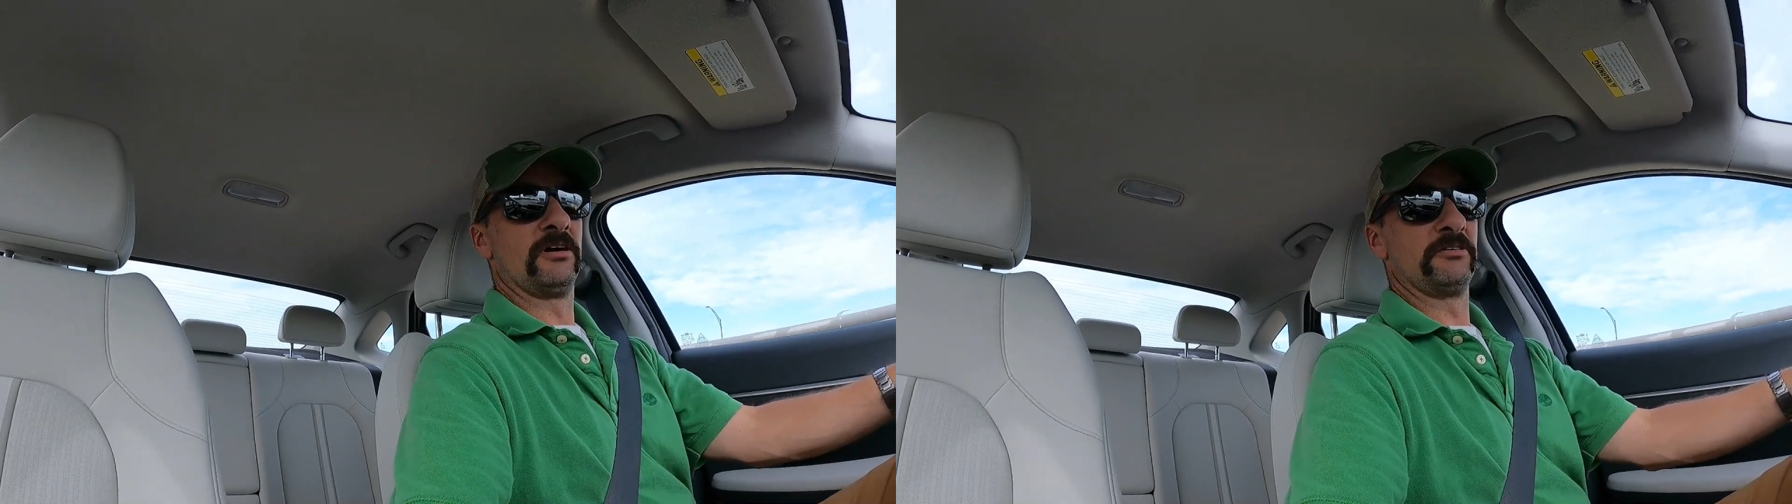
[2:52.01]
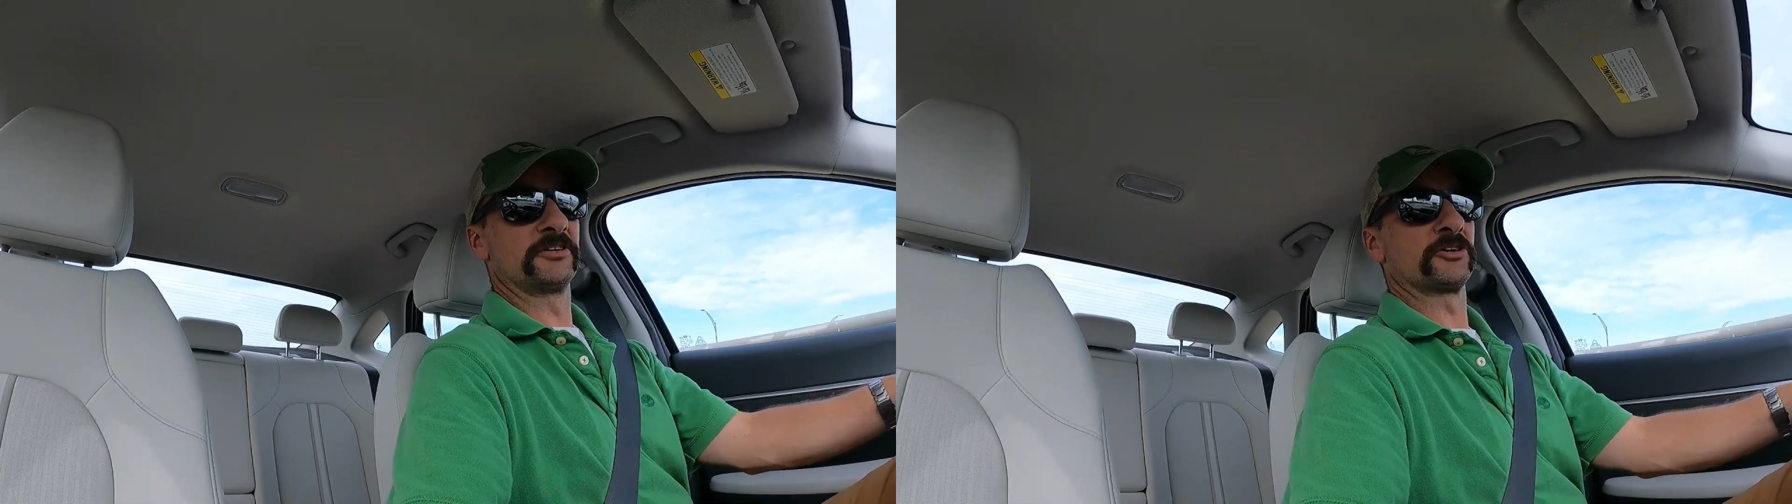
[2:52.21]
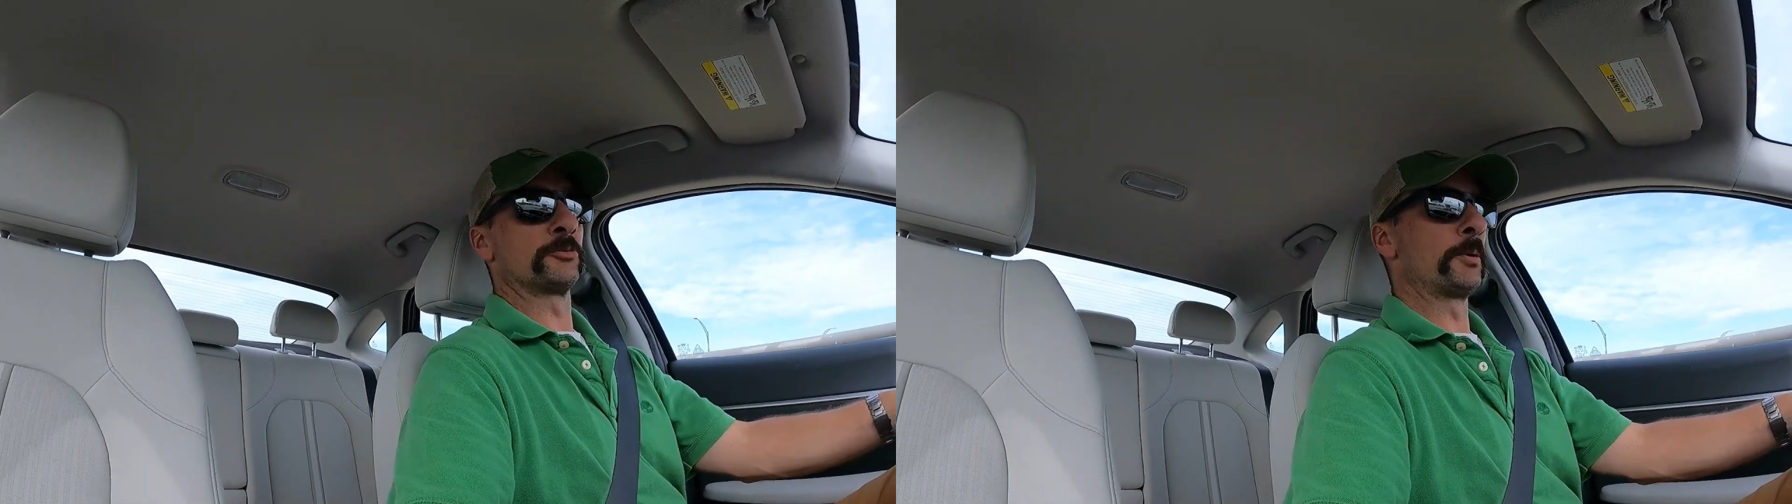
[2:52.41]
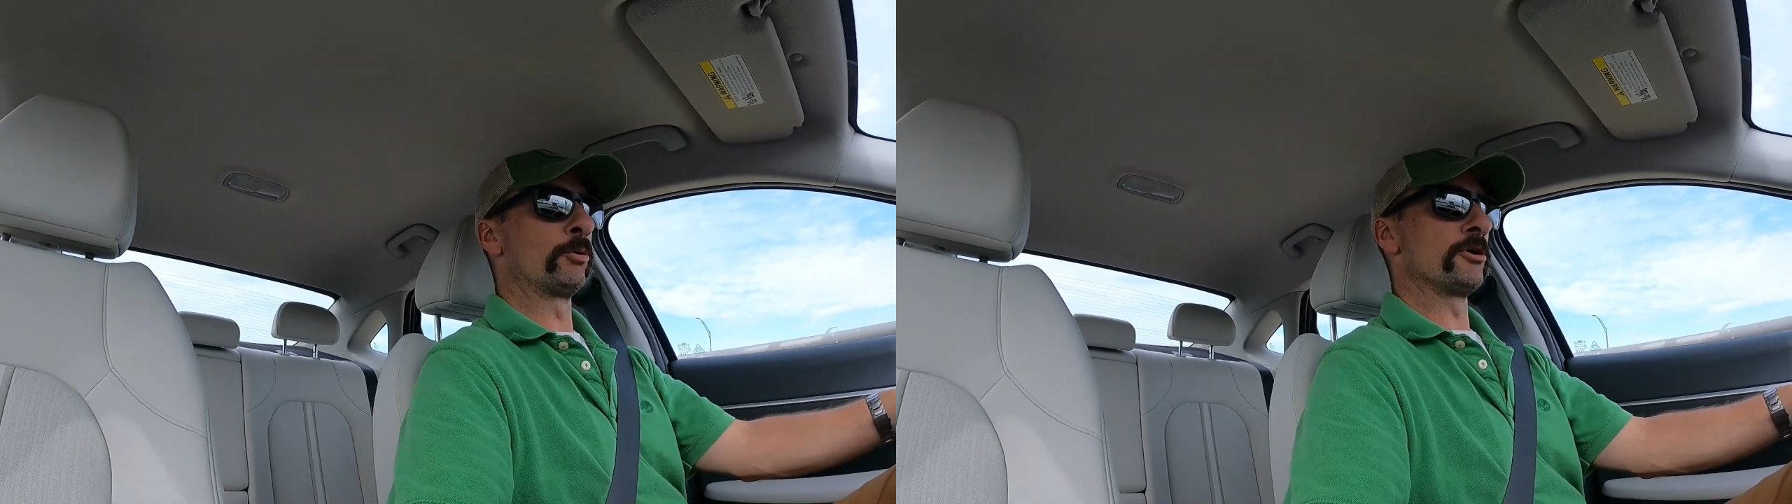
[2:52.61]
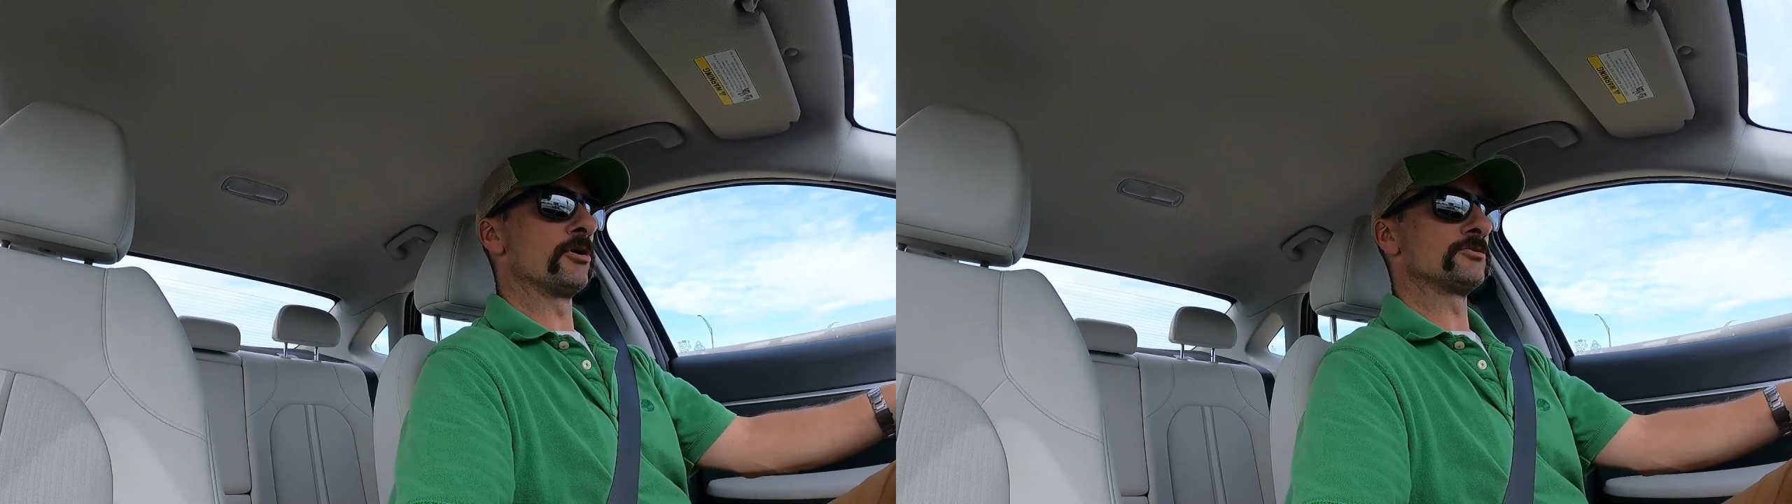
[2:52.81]
I think they're gonna be
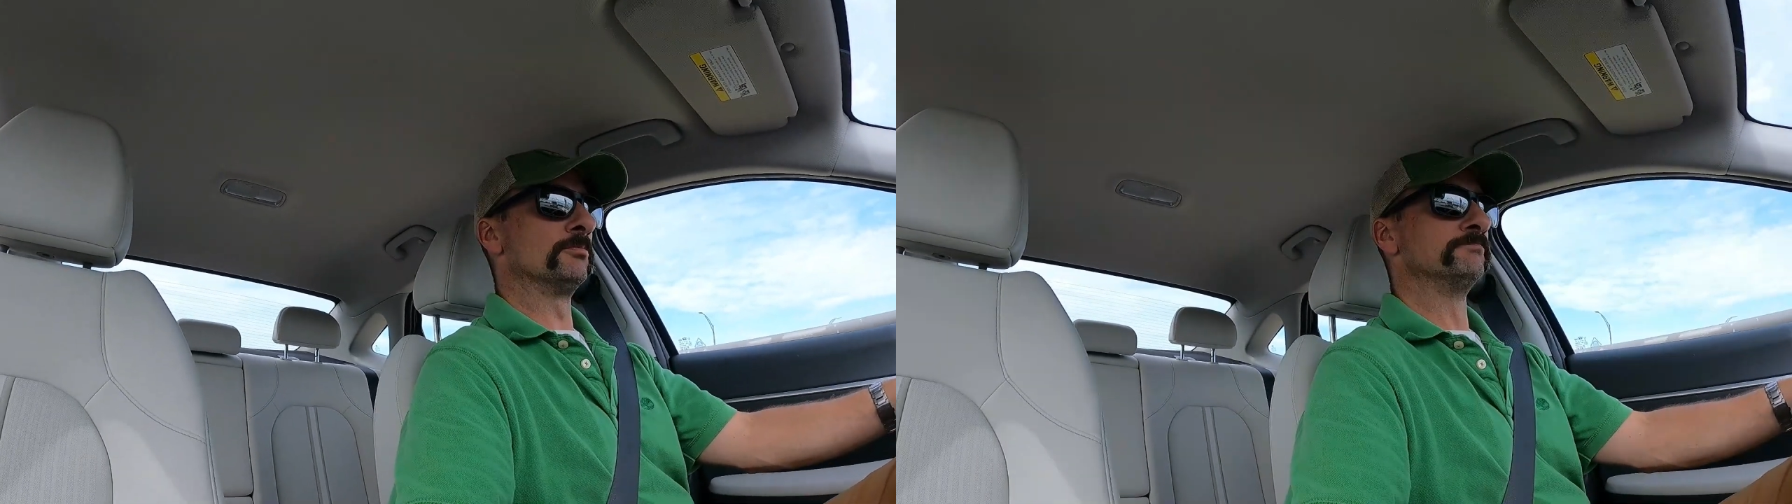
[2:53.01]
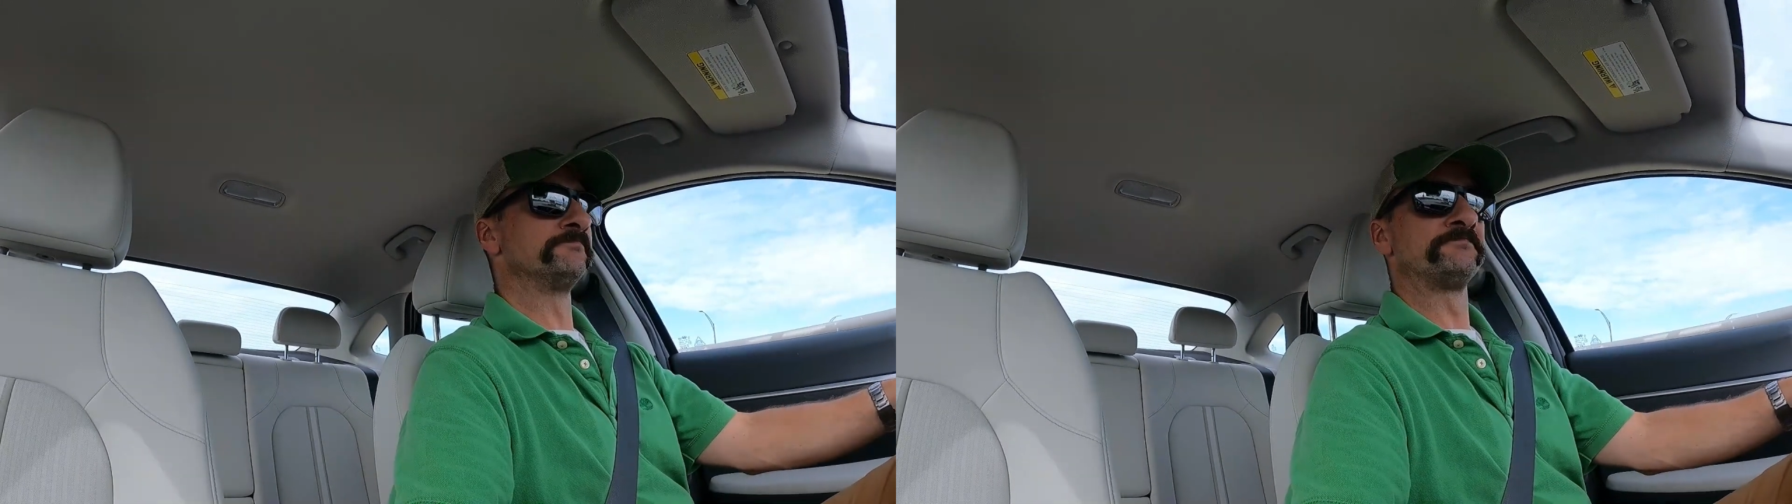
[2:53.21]
pretty awesome.